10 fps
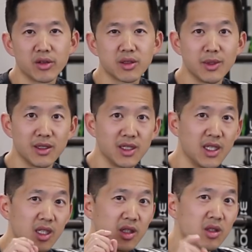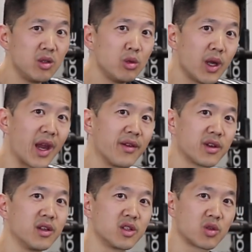ultimately you
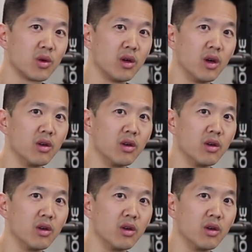have control